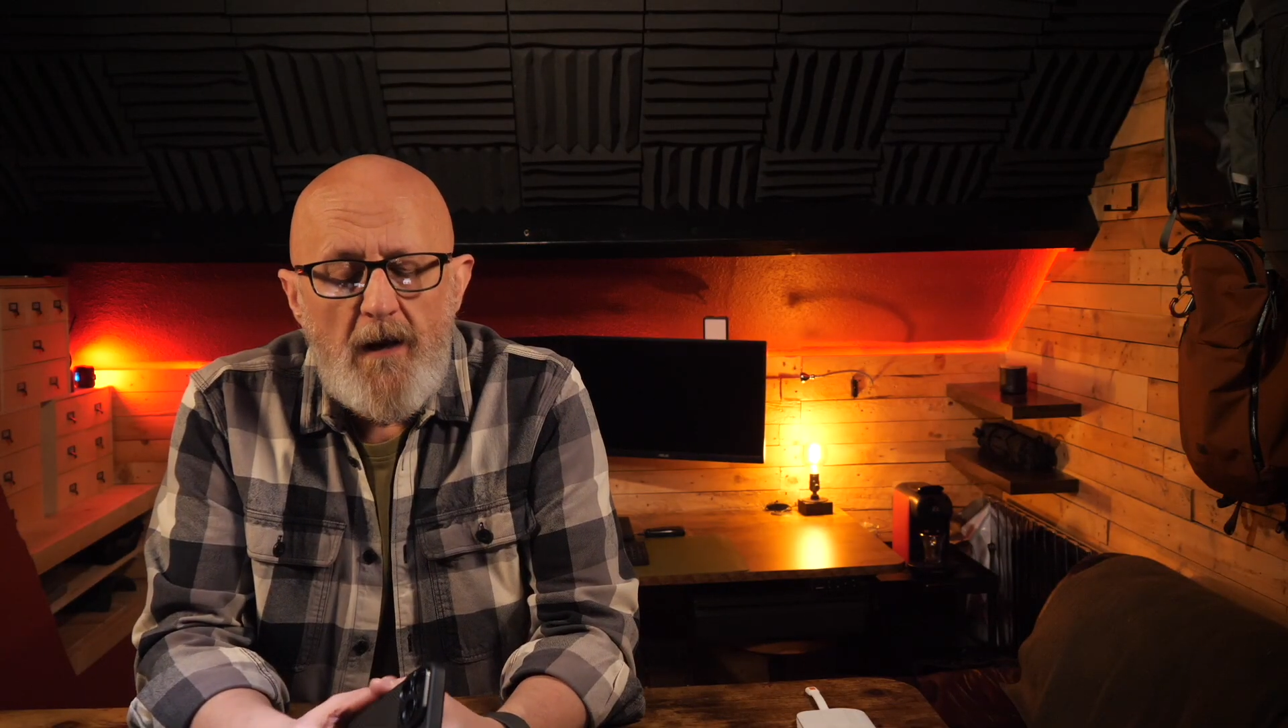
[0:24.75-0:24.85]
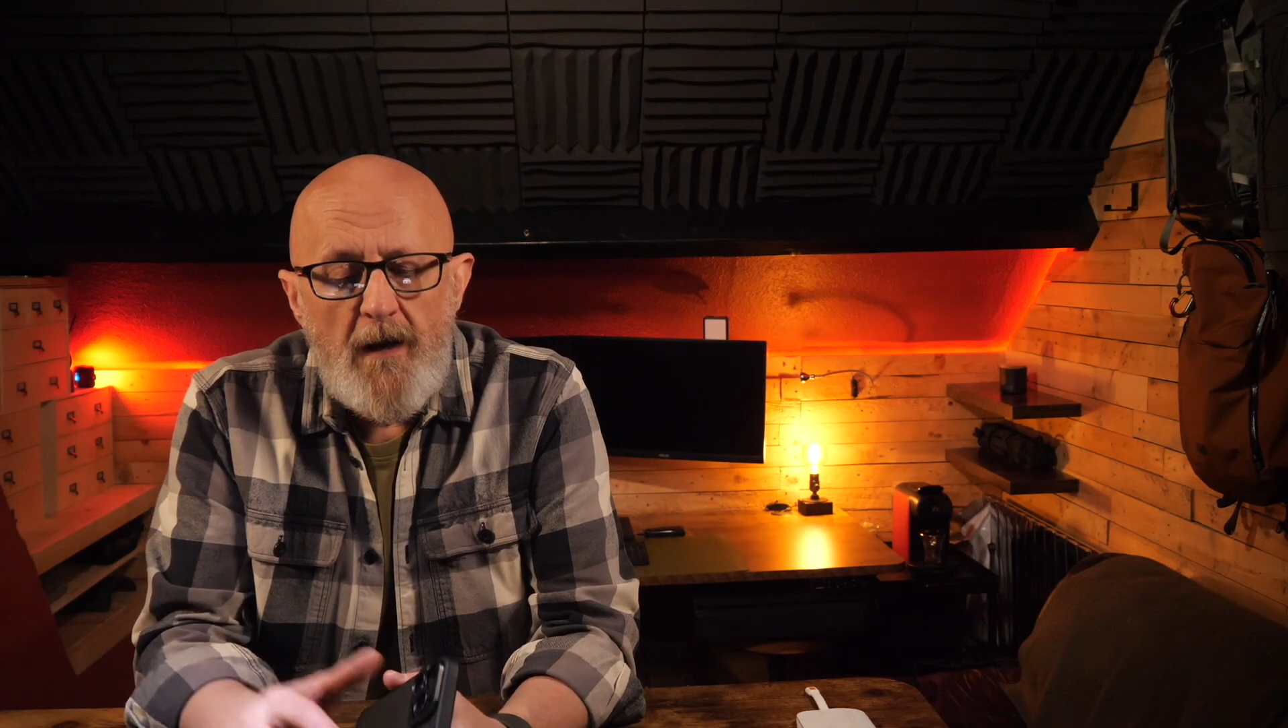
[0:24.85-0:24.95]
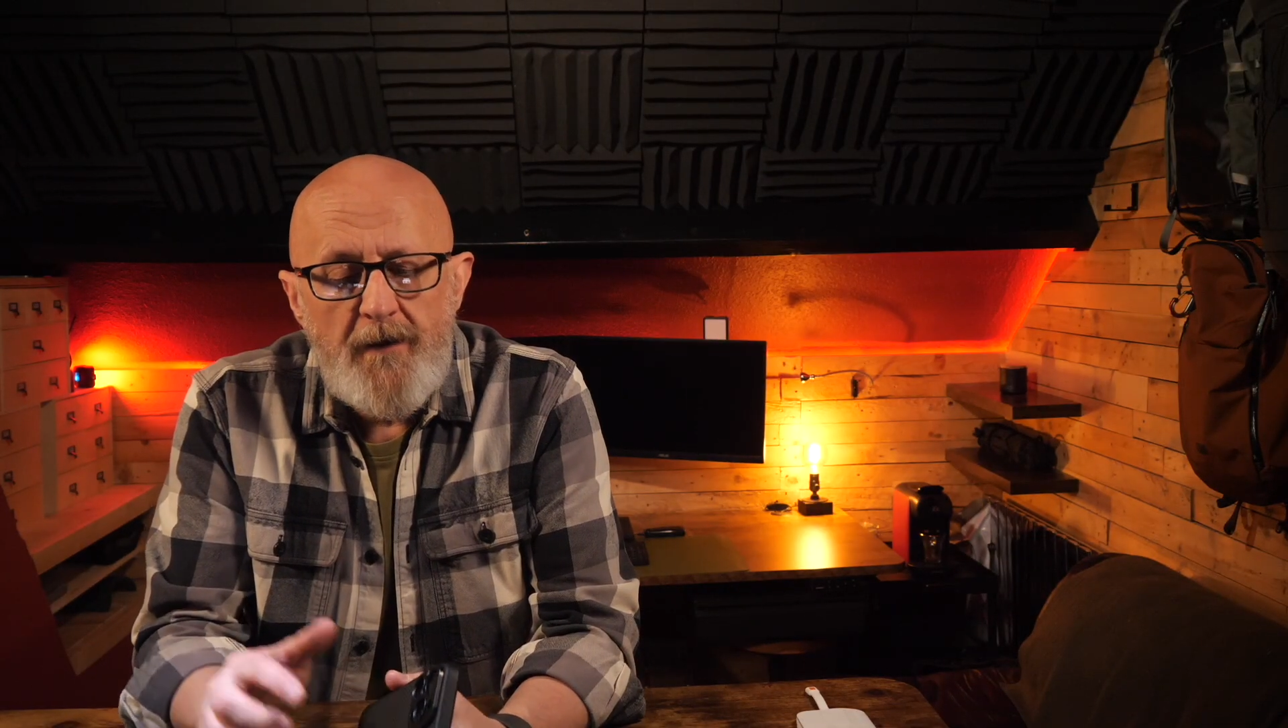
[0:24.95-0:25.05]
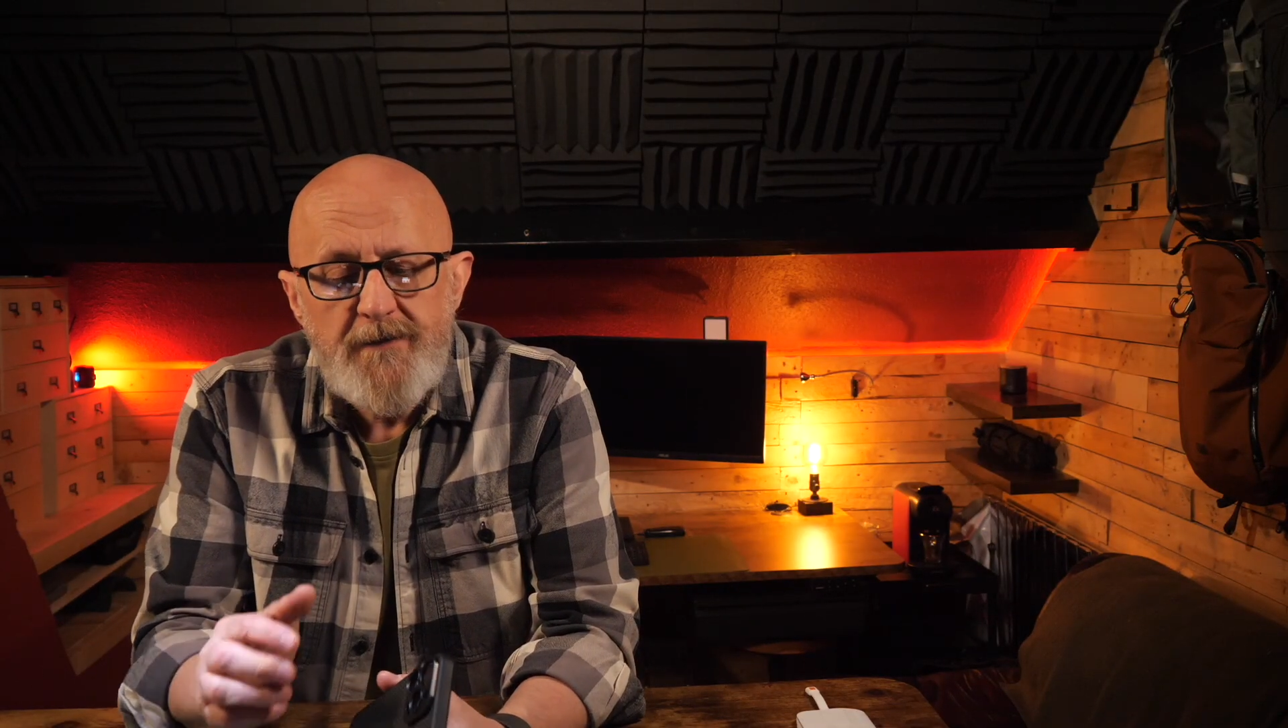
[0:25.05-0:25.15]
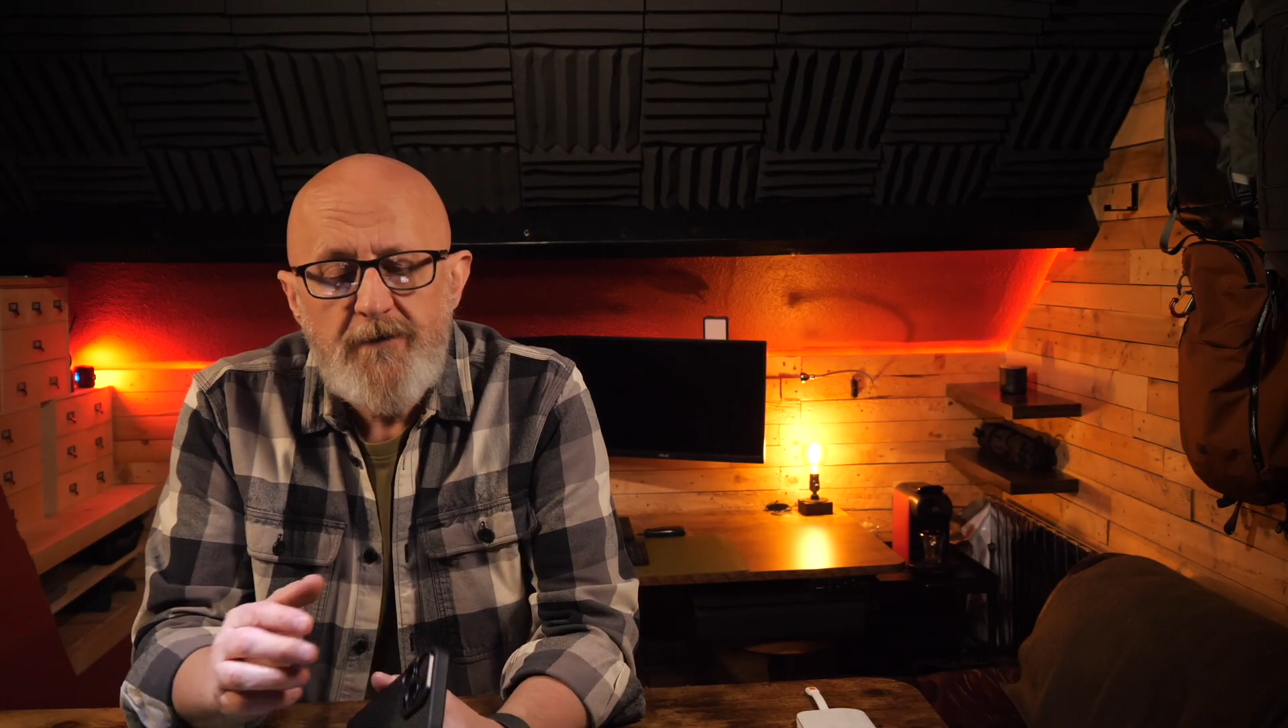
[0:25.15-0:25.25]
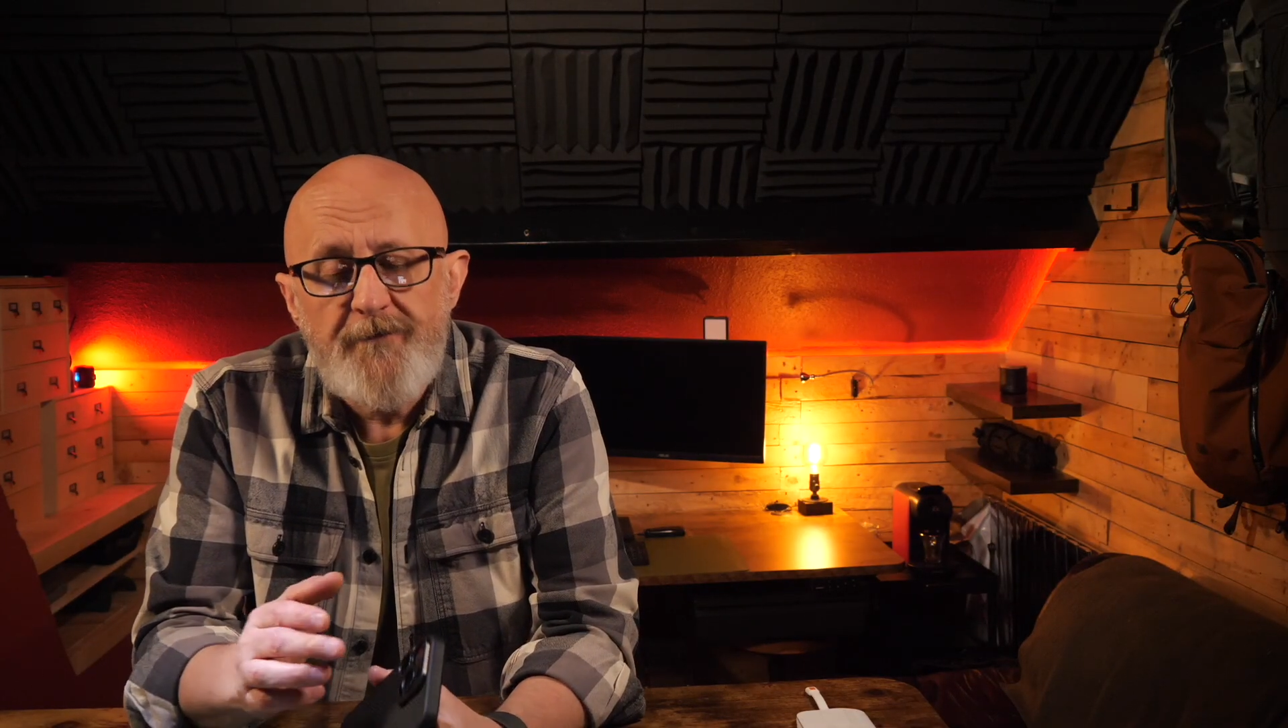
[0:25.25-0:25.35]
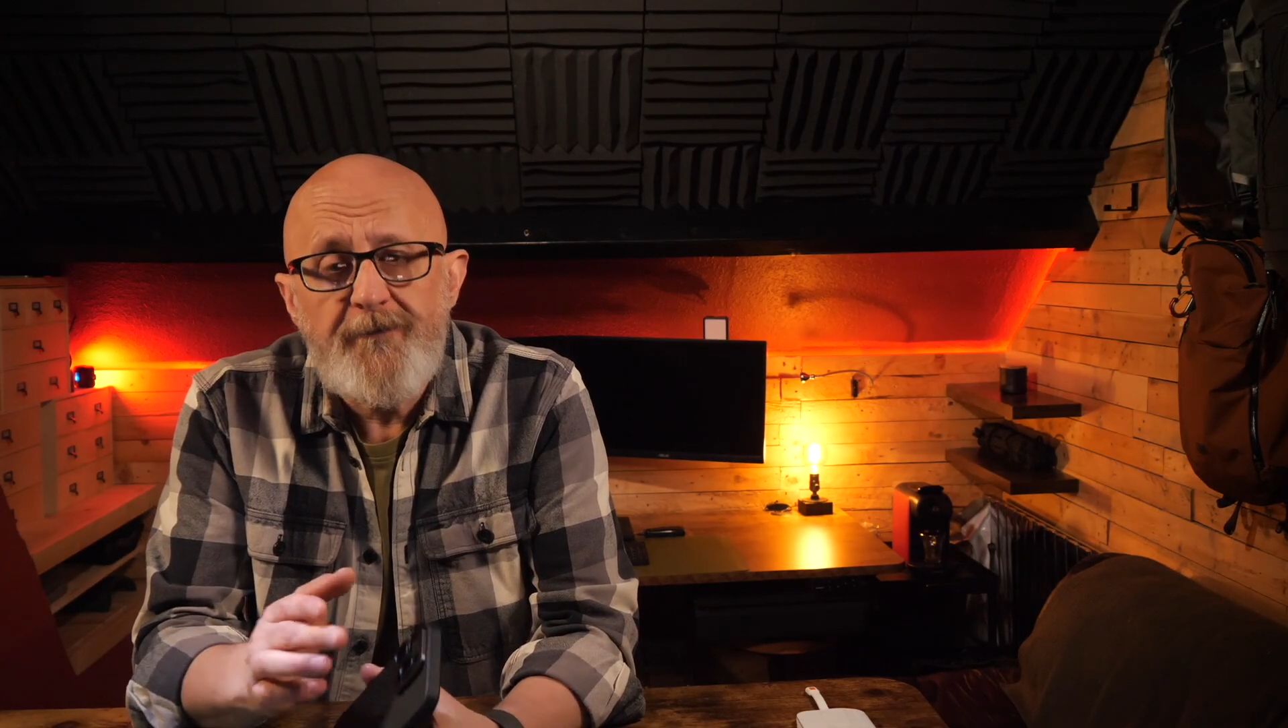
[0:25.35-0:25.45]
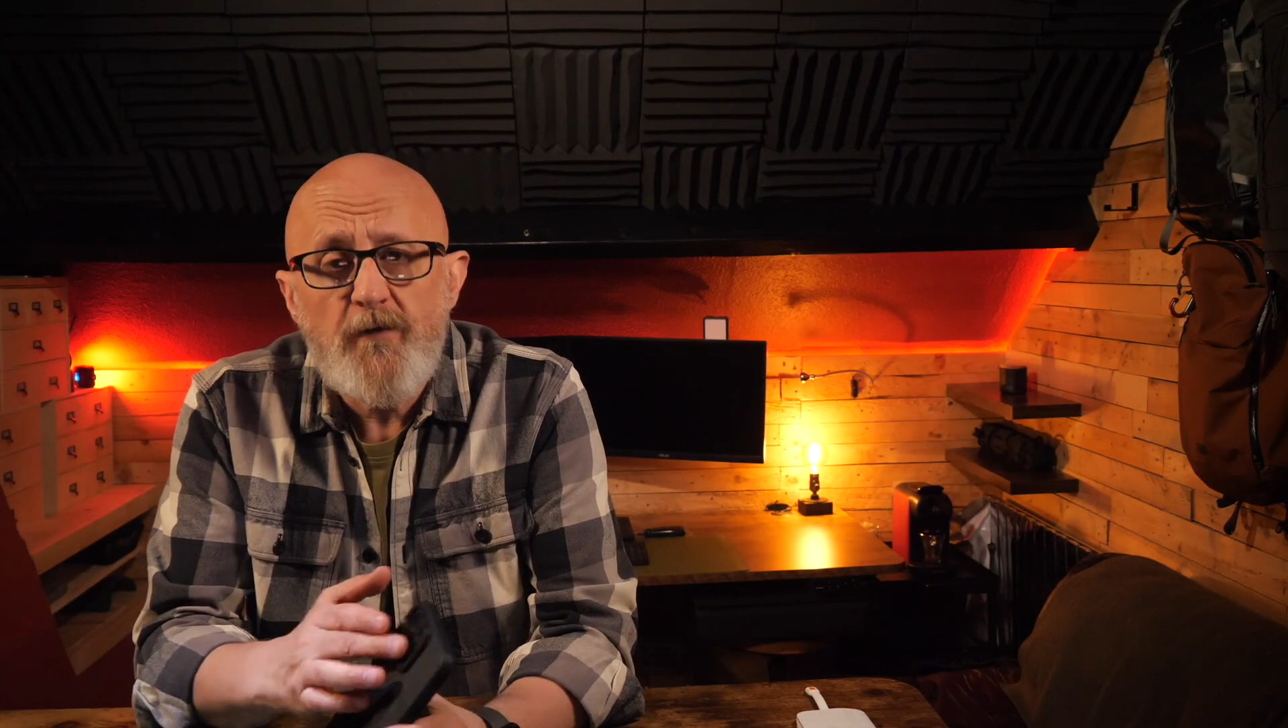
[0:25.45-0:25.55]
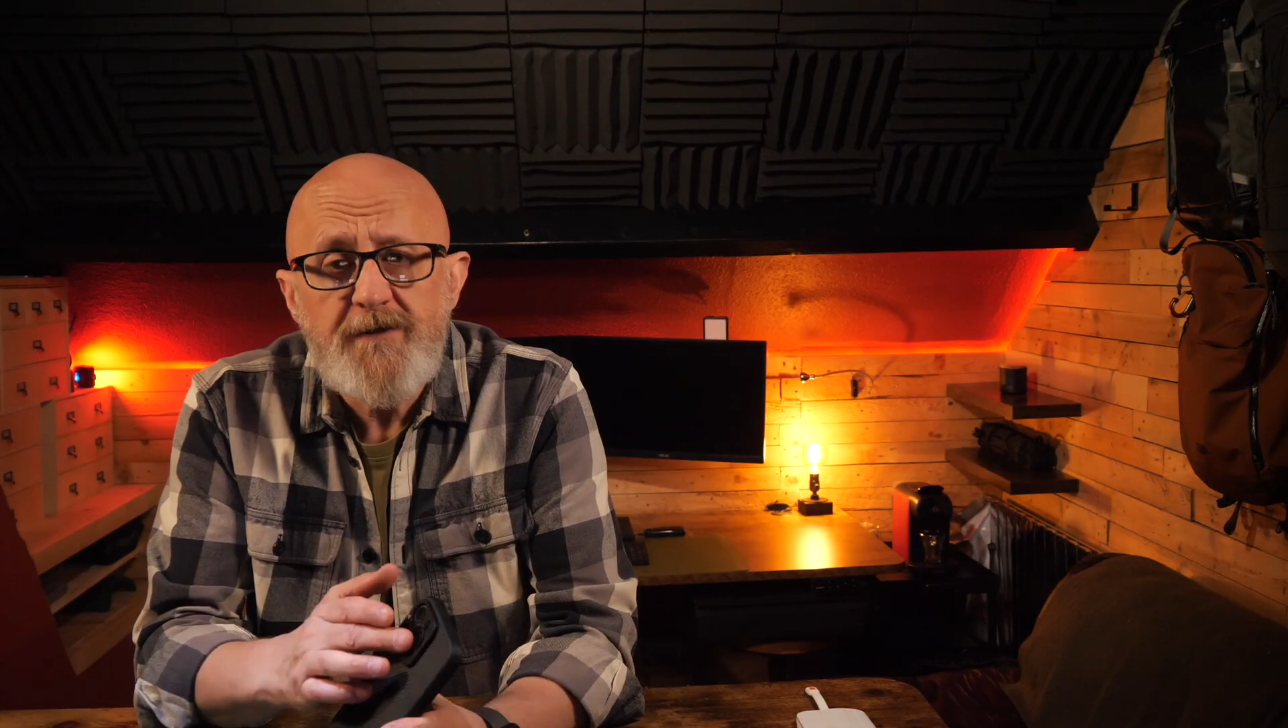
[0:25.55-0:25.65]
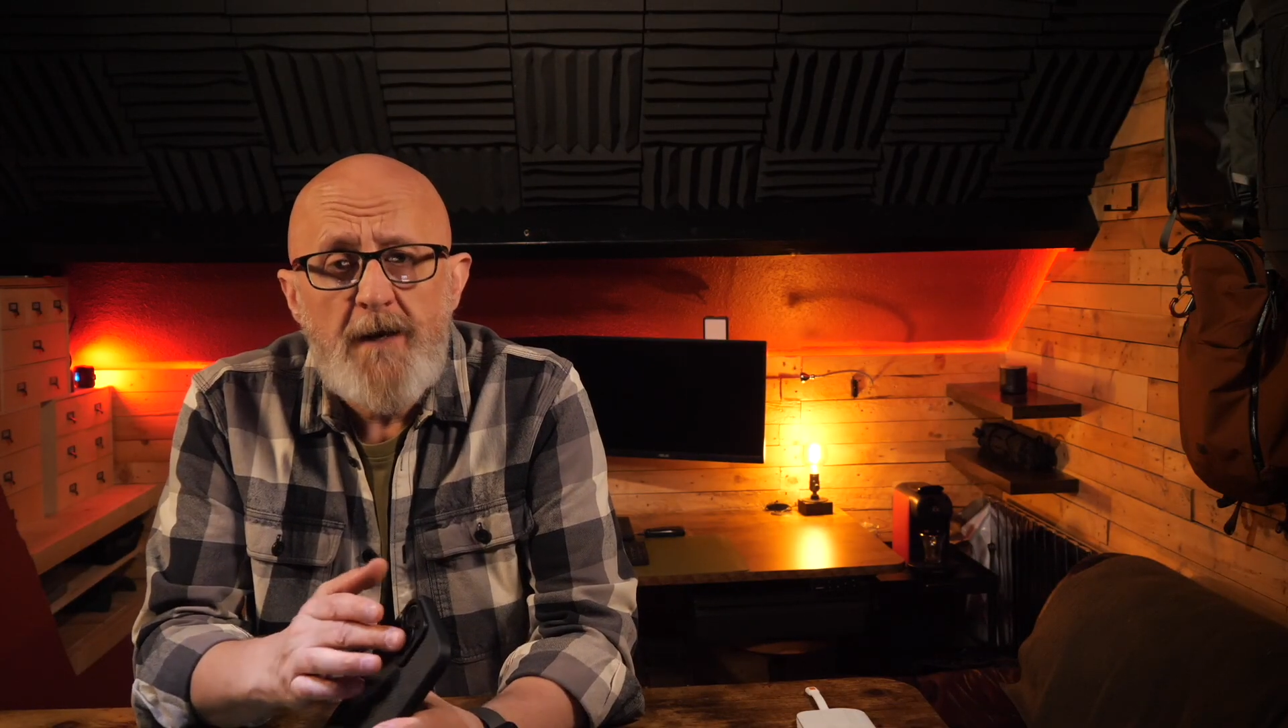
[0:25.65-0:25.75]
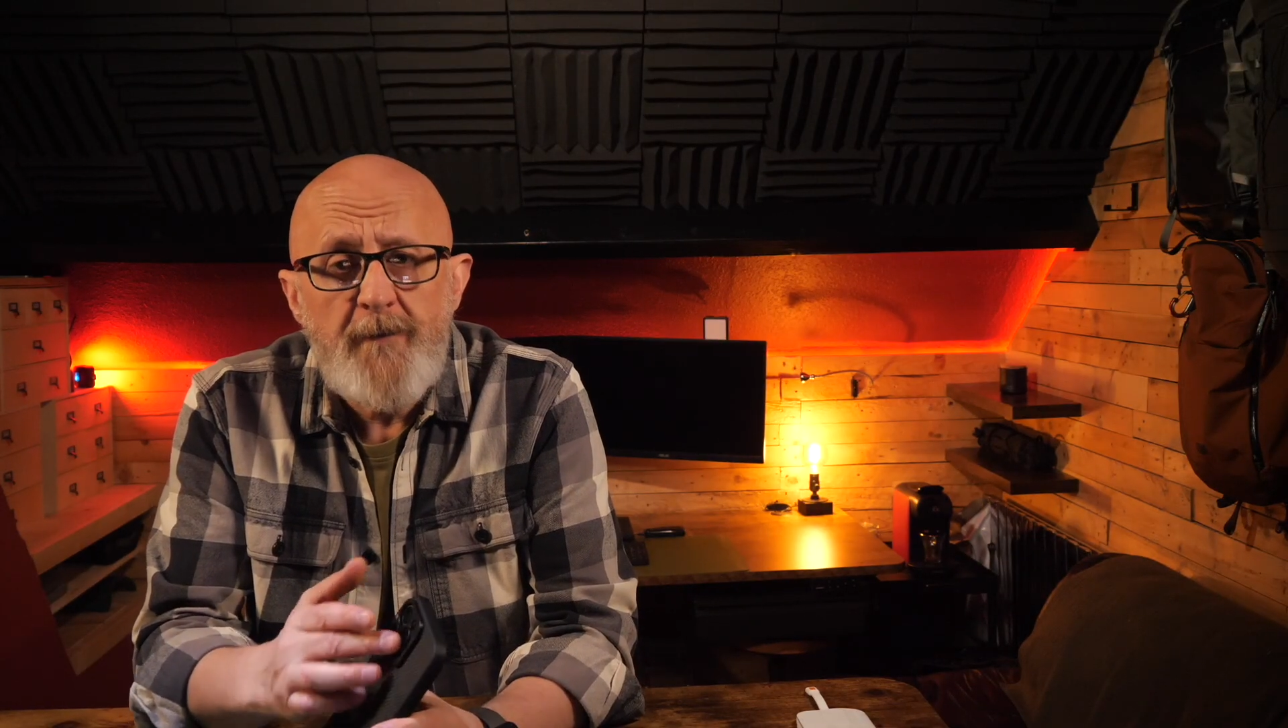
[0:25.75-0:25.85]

it's got a 48